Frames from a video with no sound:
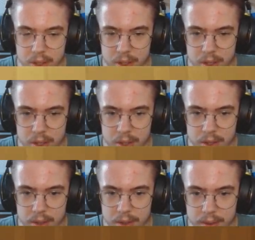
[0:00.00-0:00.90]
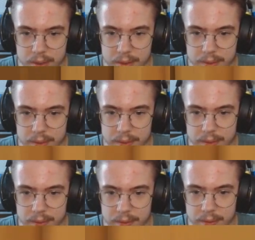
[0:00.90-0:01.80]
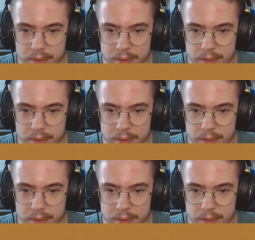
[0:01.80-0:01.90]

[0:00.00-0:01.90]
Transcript: (silence)